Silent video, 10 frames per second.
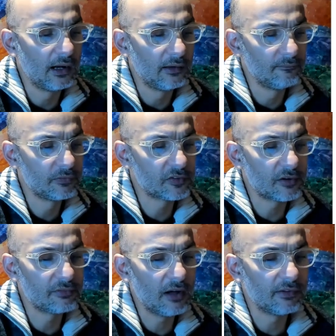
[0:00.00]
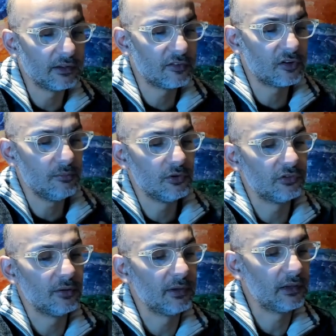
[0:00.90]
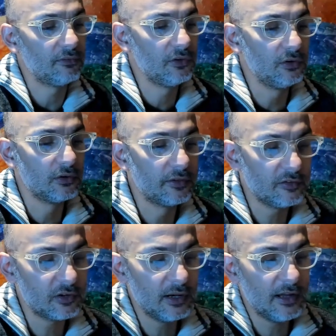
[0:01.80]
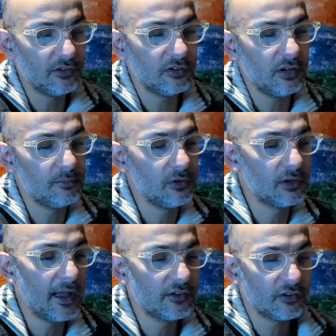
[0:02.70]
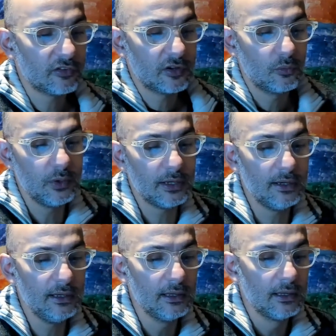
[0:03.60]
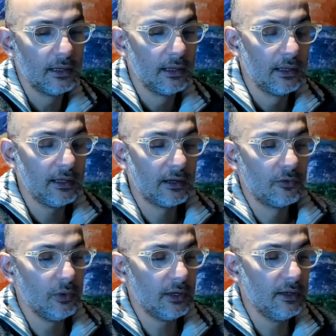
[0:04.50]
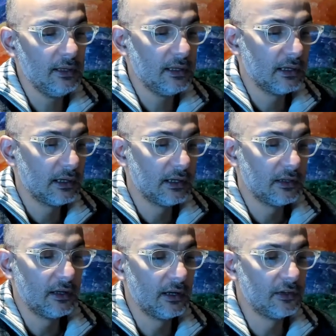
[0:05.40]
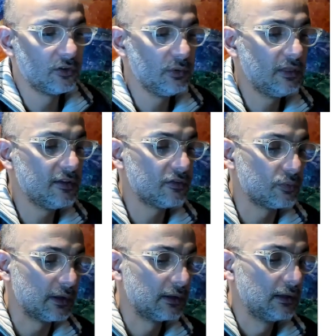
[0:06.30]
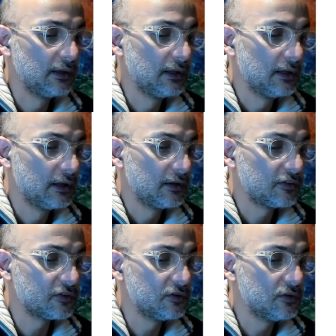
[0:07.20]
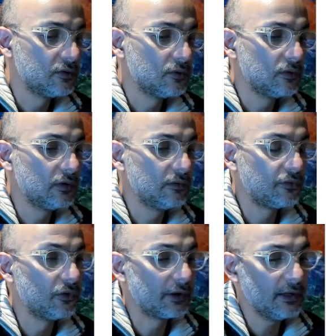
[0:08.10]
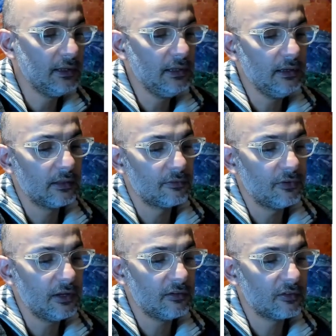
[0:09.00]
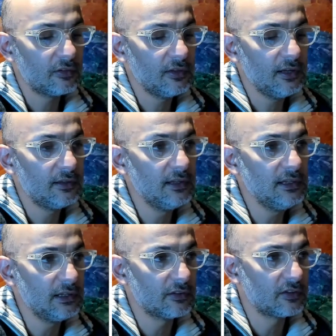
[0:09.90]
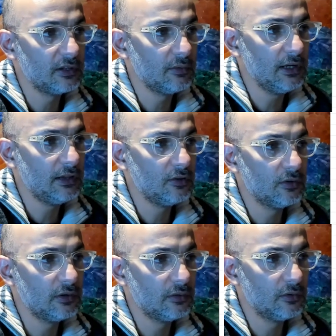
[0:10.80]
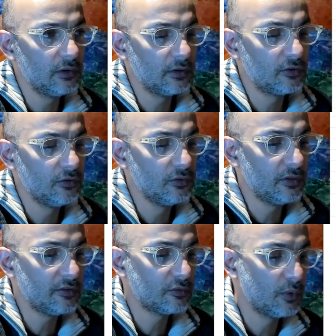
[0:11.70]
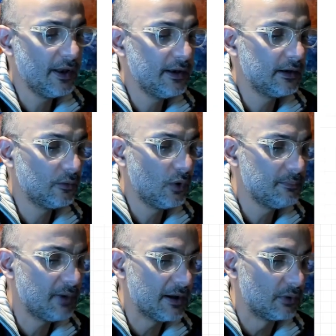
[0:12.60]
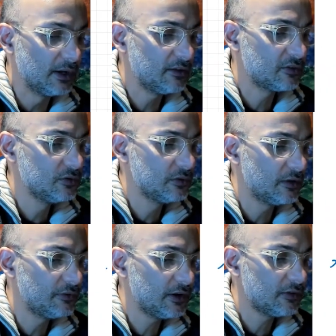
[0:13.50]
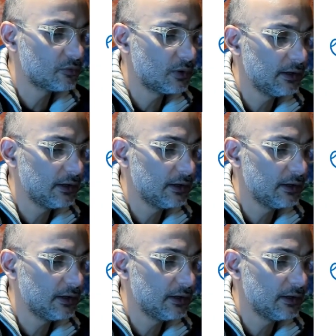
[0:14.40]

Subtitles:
survival distribution. But if you know this relationship, you can just quickly do it this way. So for the first 30 years here, we need to do this one by one. Let's do the first one.